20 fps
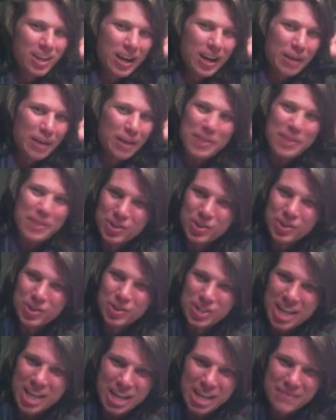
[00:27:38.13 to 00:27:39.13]

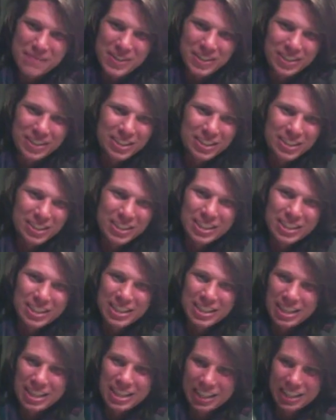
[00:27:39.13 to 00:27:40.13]
entertainment, and
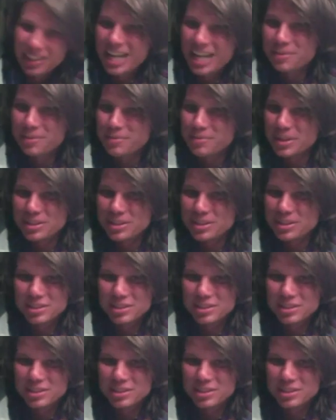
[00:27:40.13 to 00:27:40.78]
enlightenment,